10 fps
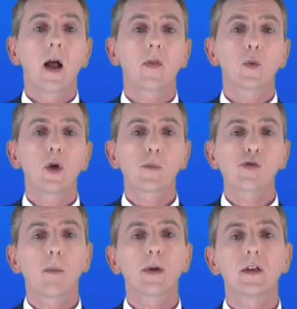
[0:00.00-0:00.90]
and the word
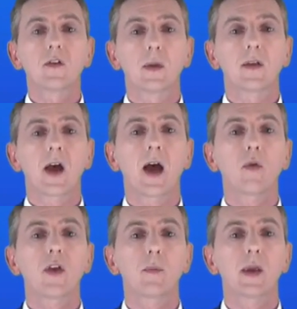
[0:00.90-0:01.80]
properties means
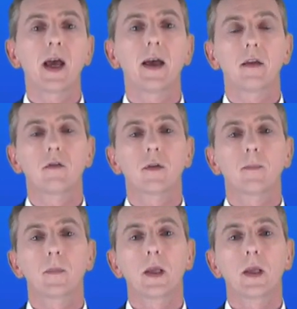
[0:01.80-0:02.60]
how they behave.